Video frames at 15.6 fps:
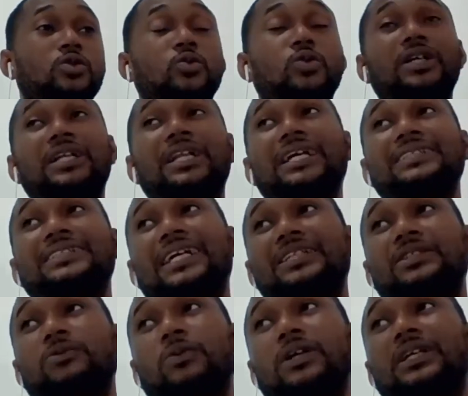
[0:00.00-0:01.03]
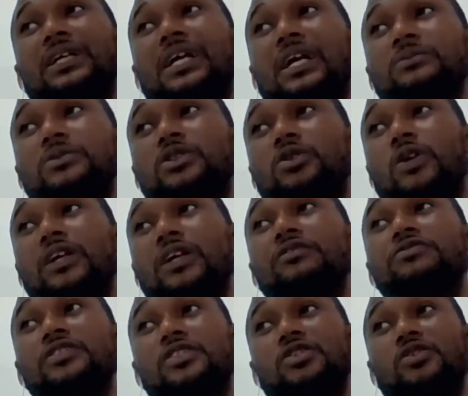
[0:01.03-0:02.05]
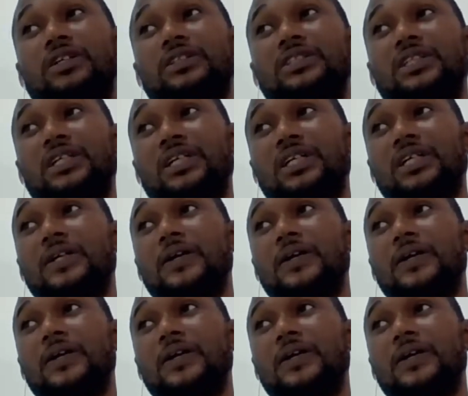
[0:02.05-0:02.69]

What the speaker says: you realize that when it comes to infrastructure